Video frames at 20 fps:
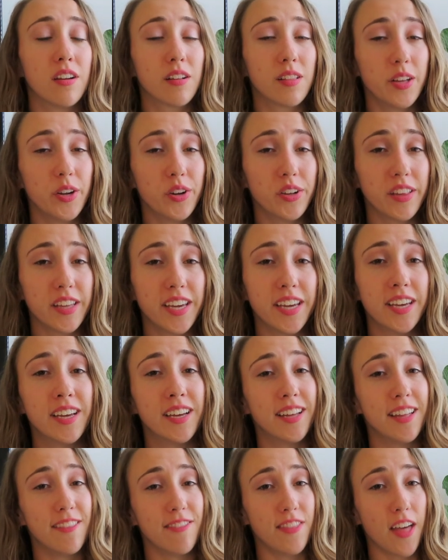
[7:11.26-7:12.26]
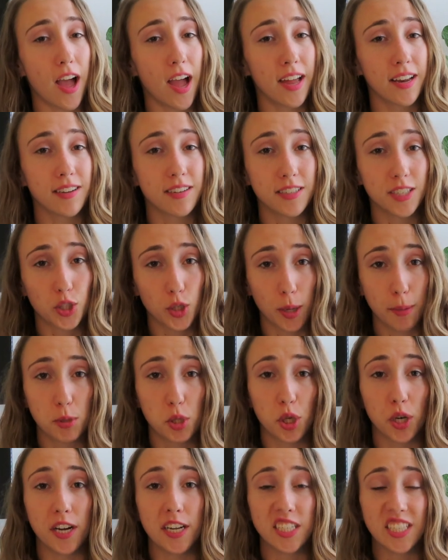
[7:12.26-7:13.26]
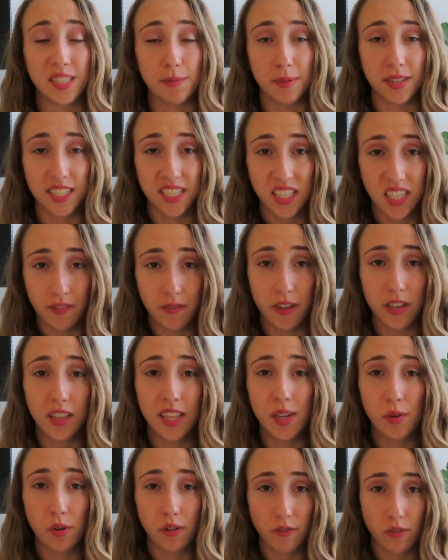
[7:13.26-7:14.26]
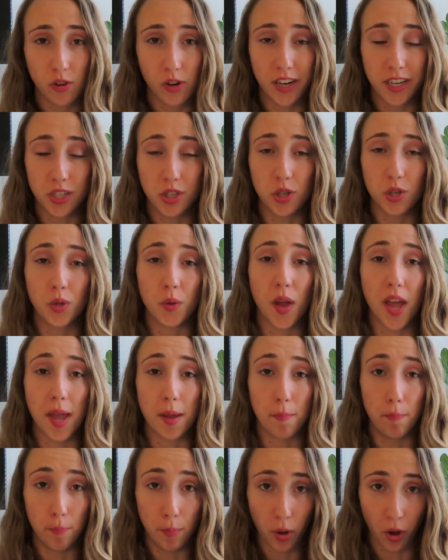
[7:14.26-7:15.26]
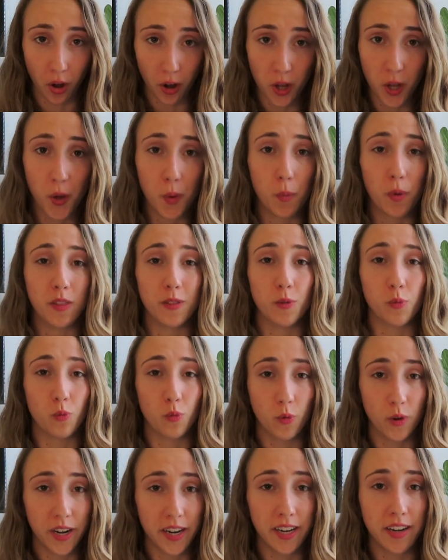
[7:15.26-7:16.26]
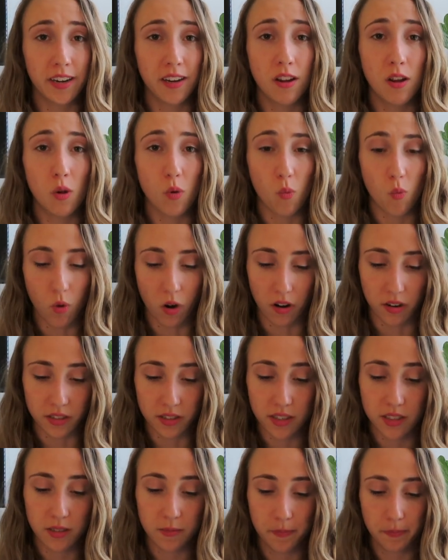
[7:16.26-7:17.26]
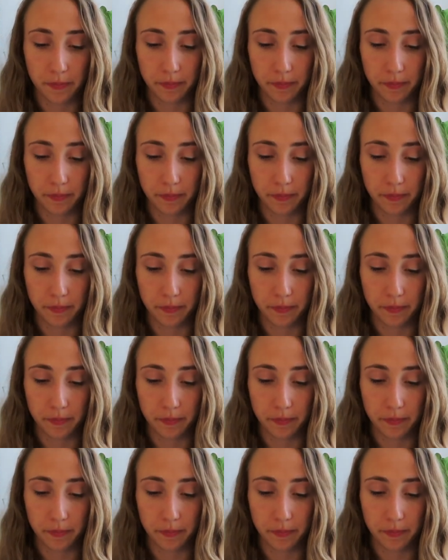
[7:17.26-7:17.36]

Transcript: clearly, that scripture is specifically referring to a book with the written words.